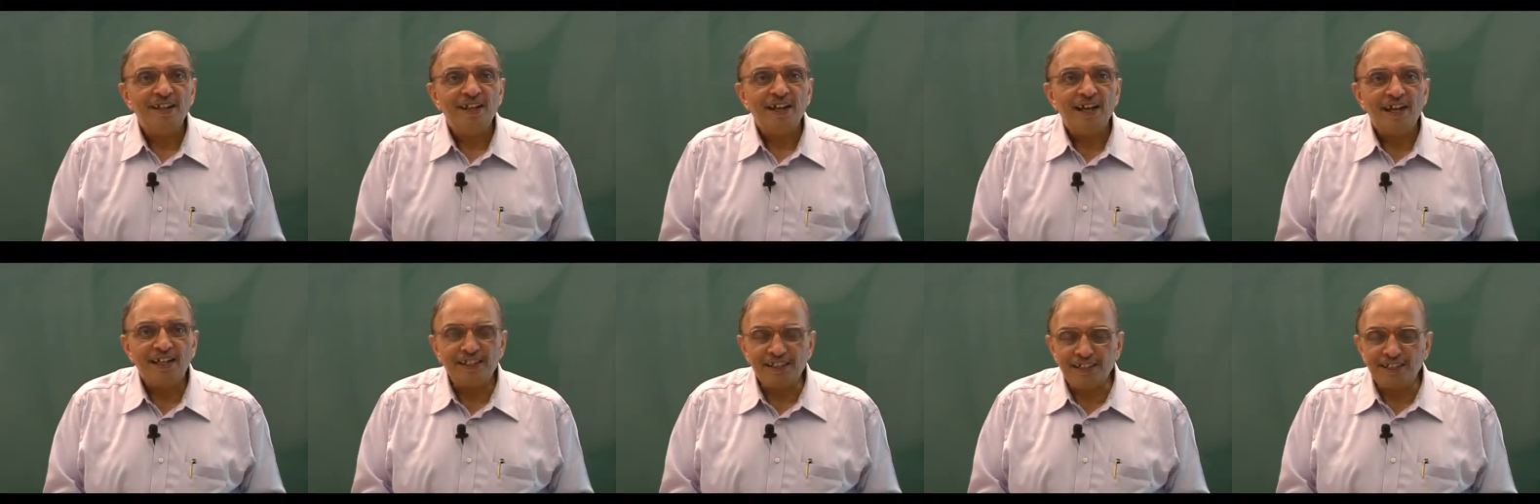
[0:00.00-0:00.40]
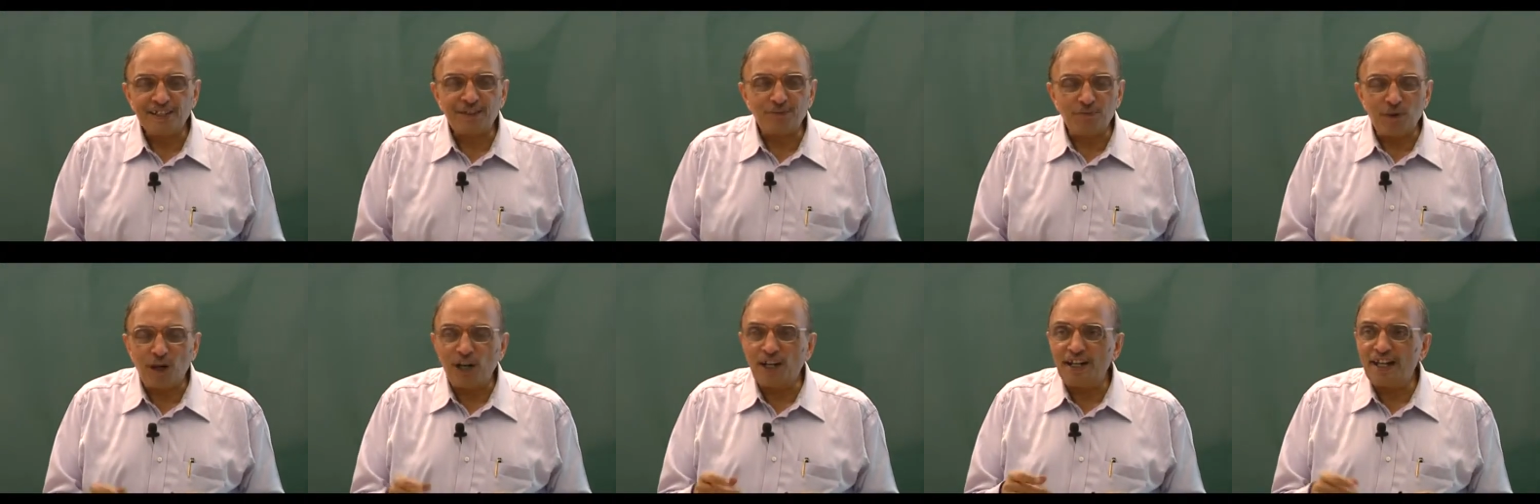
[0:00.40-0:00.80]
As a
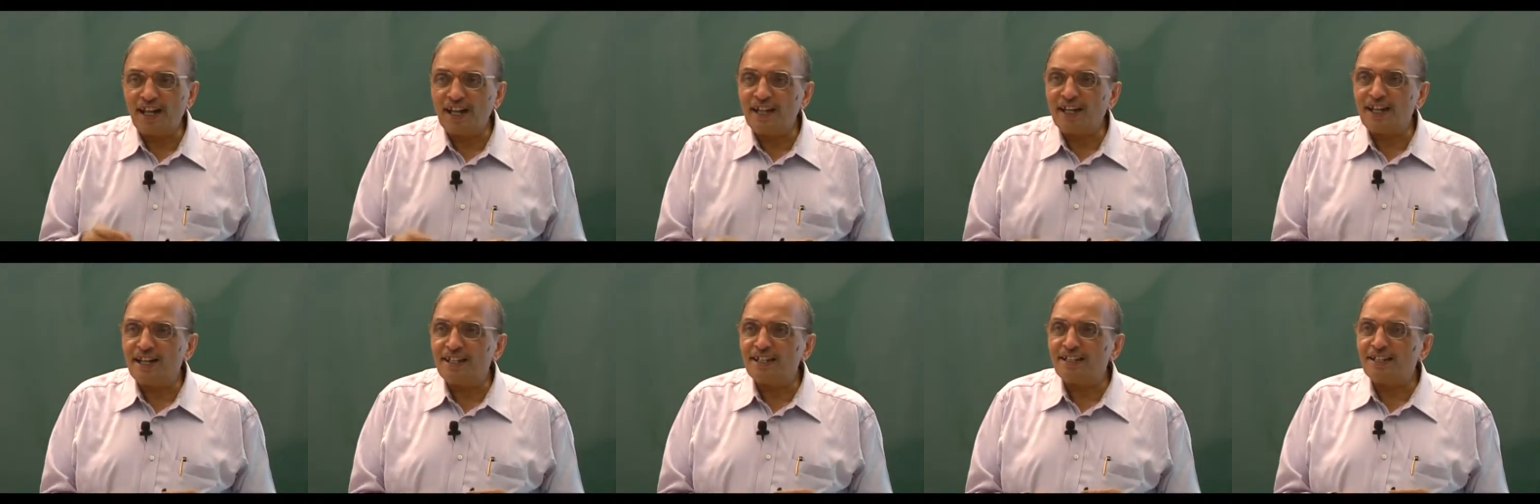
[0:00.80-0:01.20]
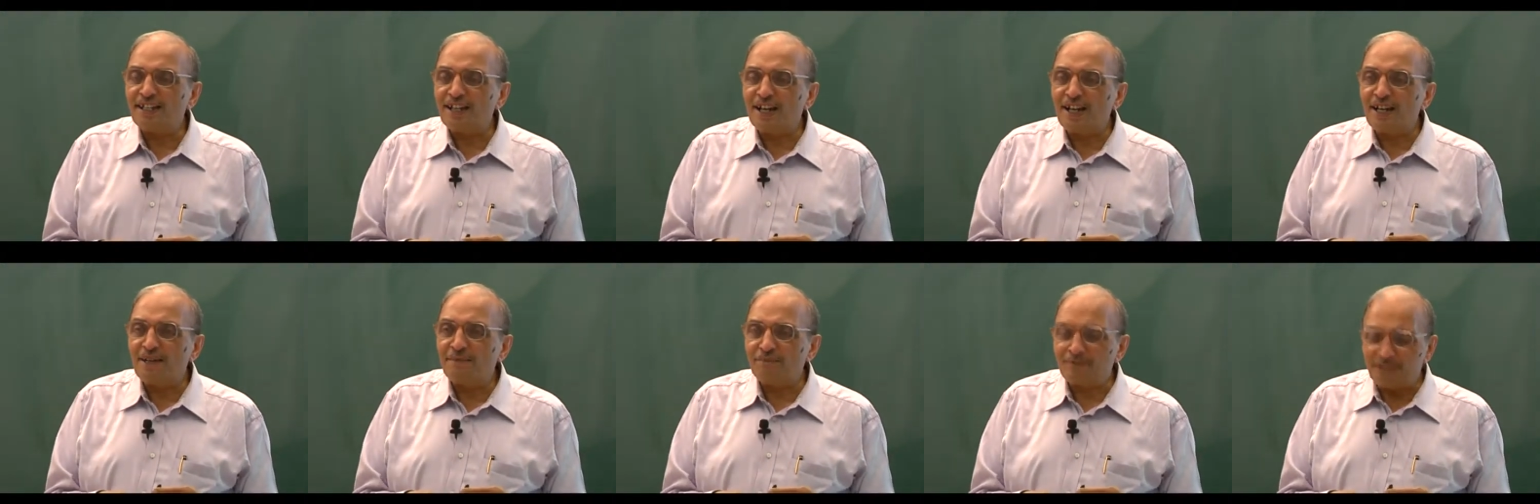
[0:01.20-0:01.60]
small digression,
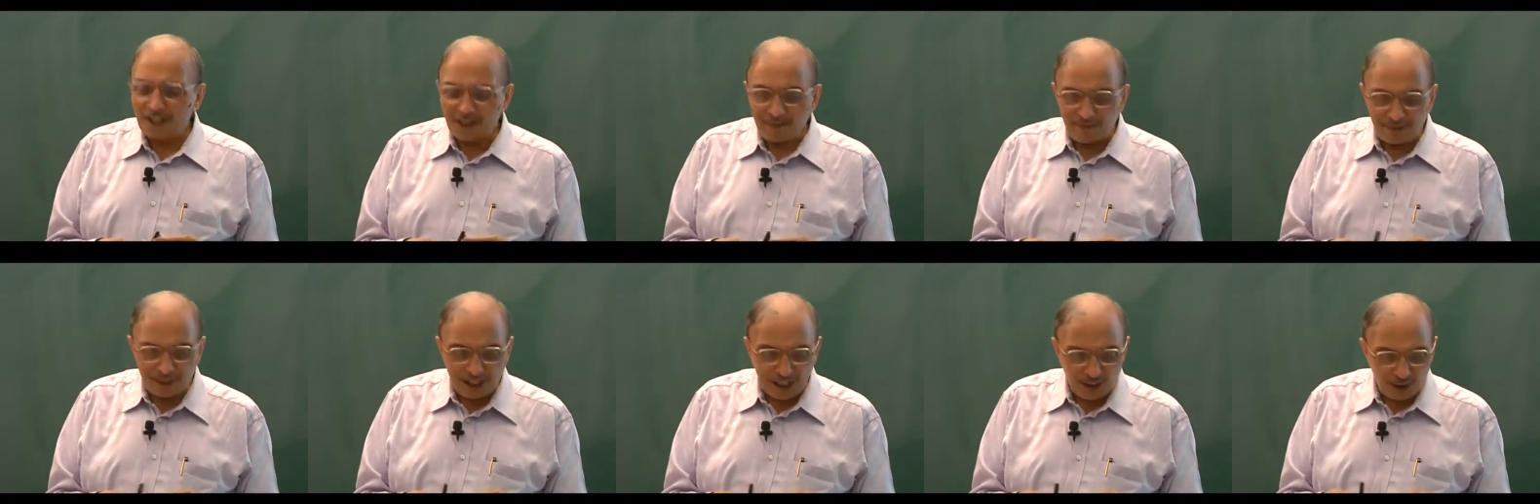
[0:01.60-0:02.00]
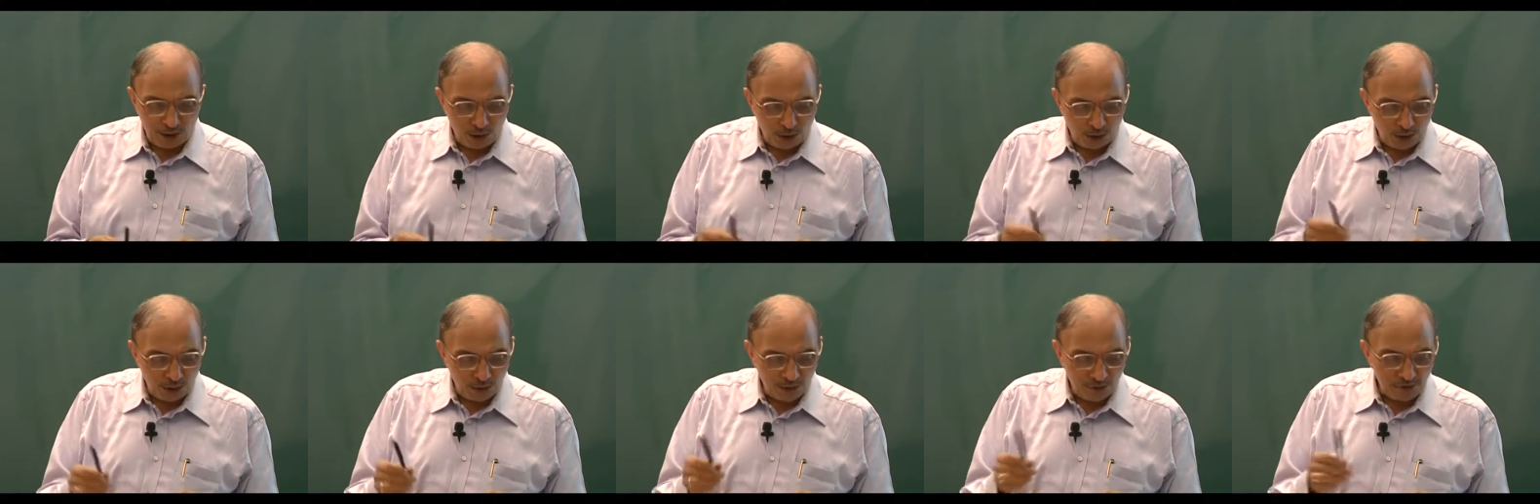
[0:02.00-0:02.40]
I am tempted
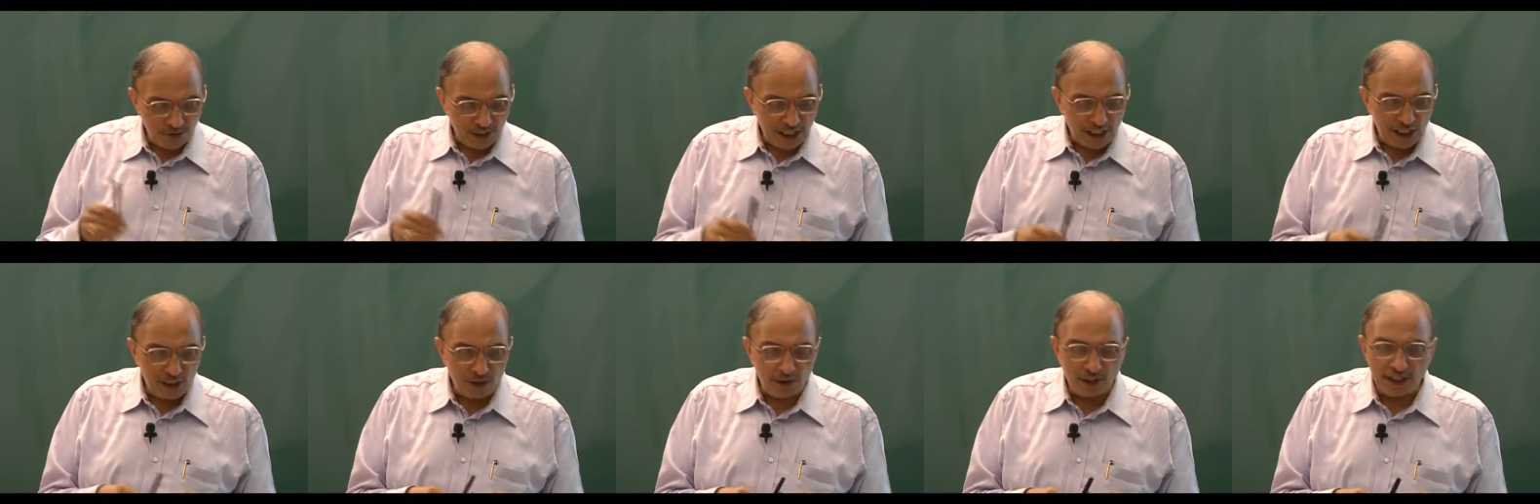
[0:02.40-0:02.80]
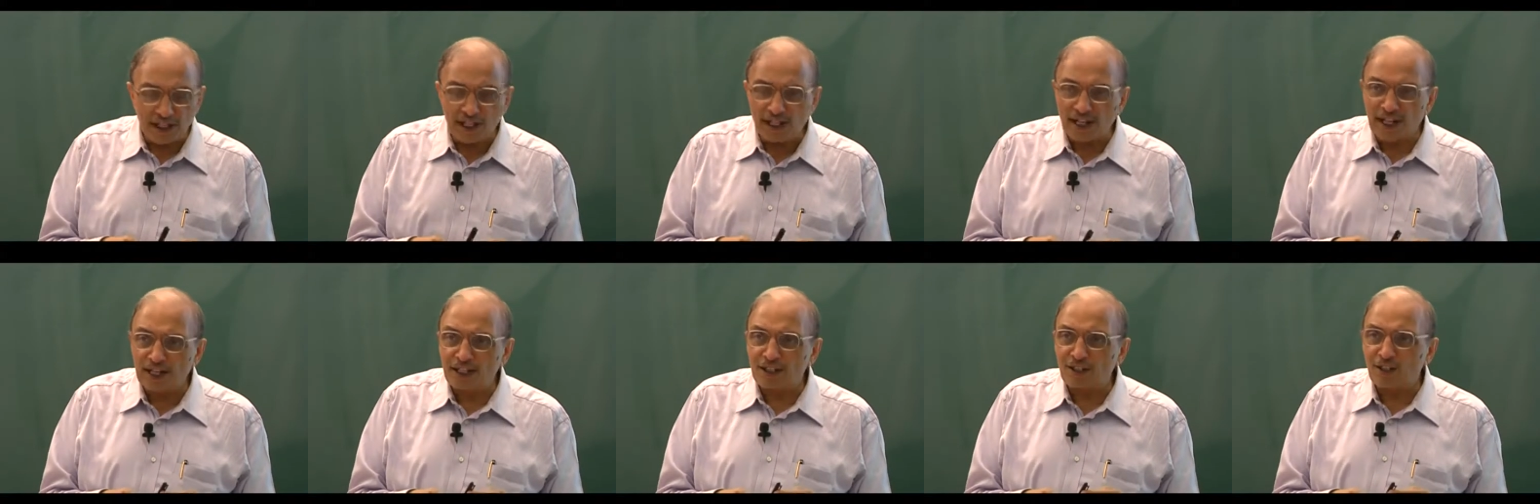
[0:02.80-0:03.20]
to tell you an
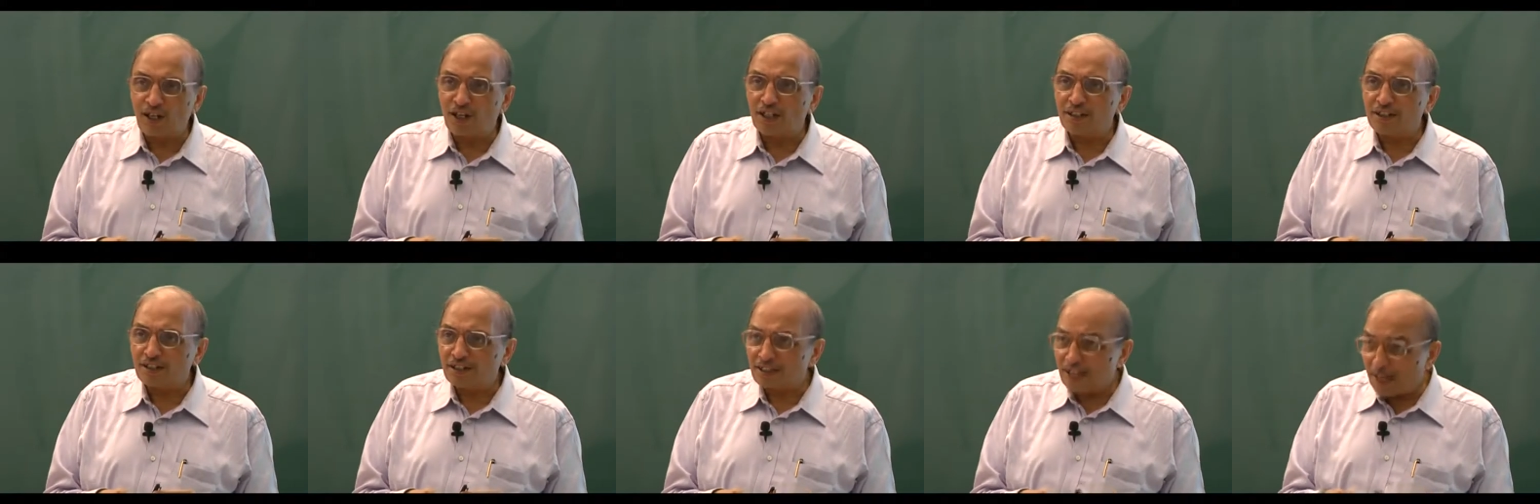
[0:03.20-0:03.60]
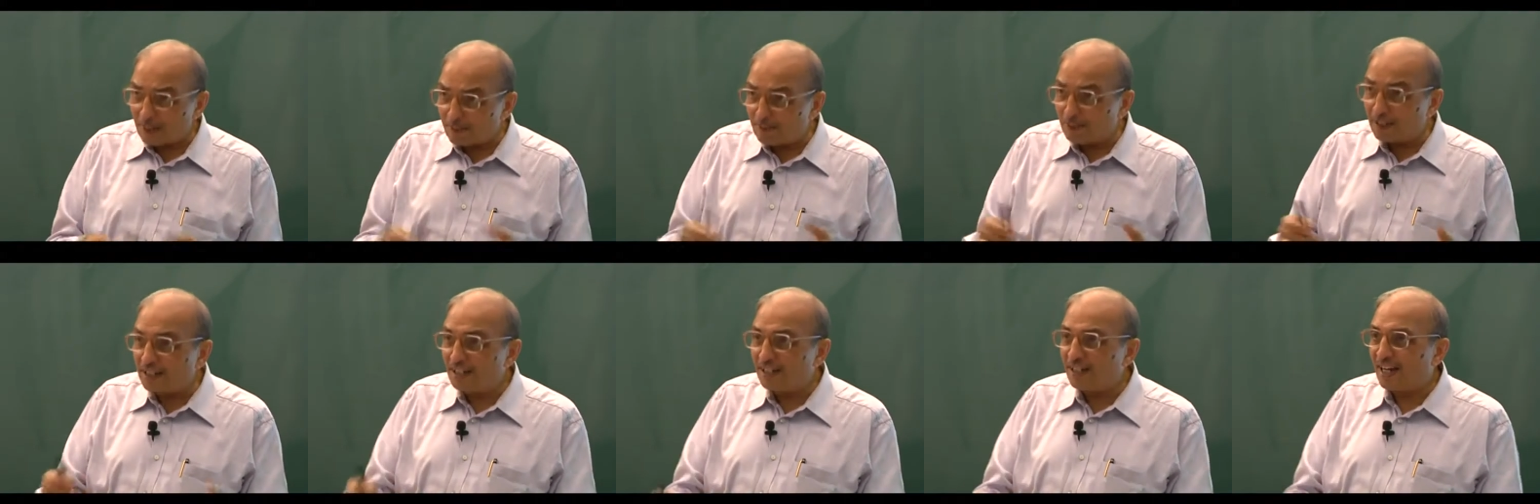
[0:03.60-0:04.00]
anecdote. This
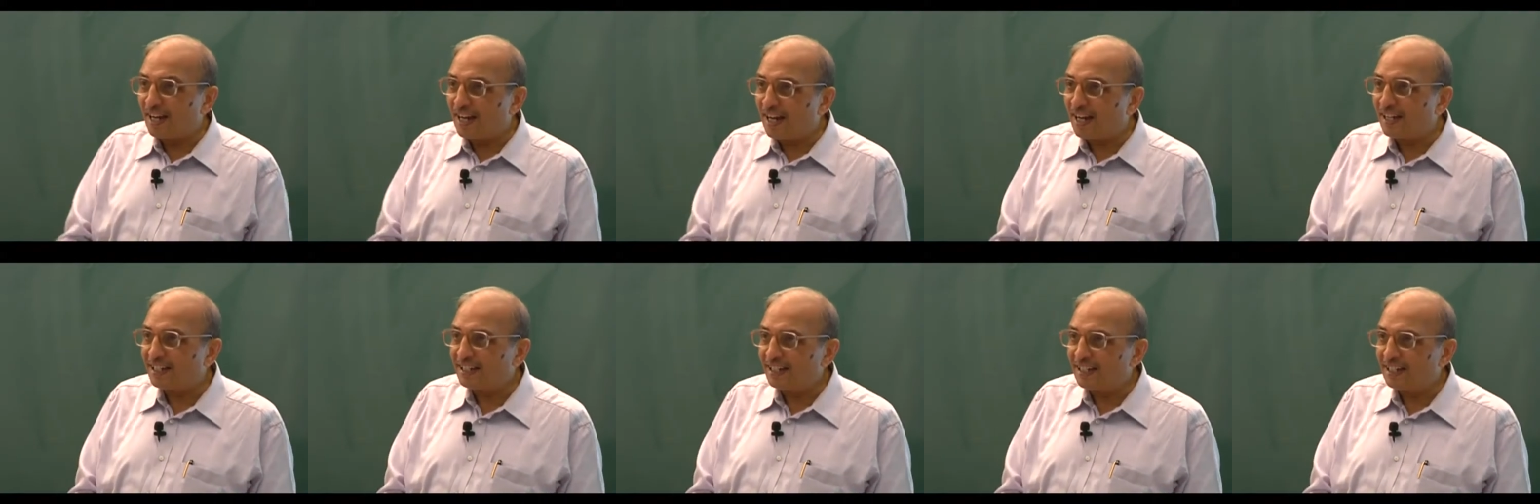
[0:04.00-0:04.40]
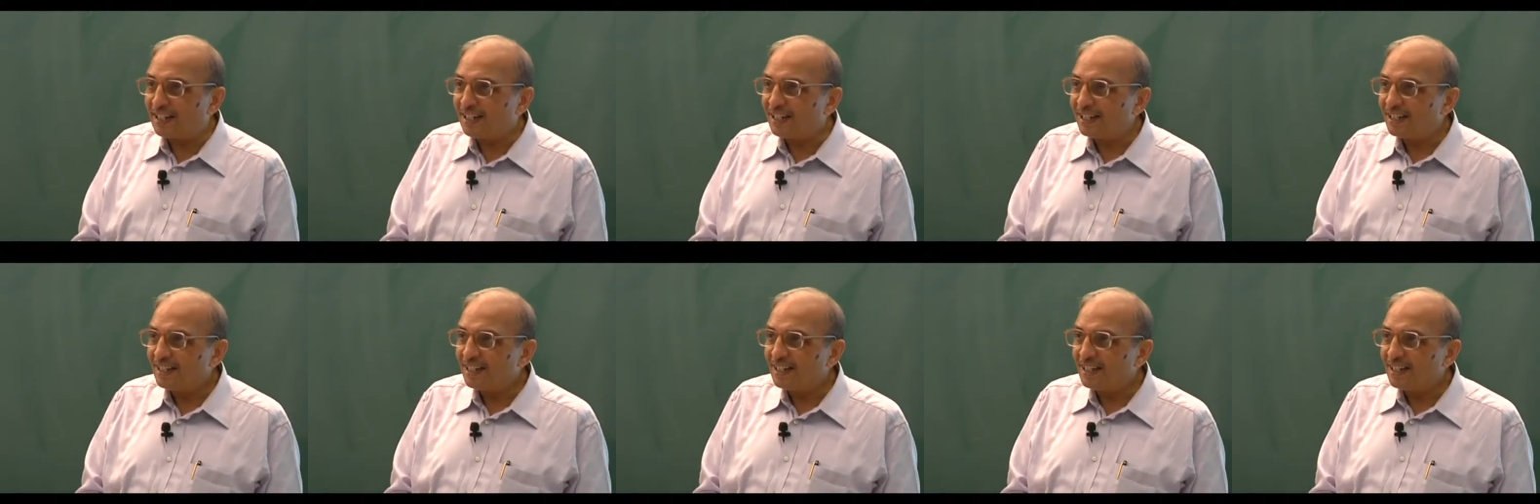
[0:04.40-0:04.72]
happened in IIT.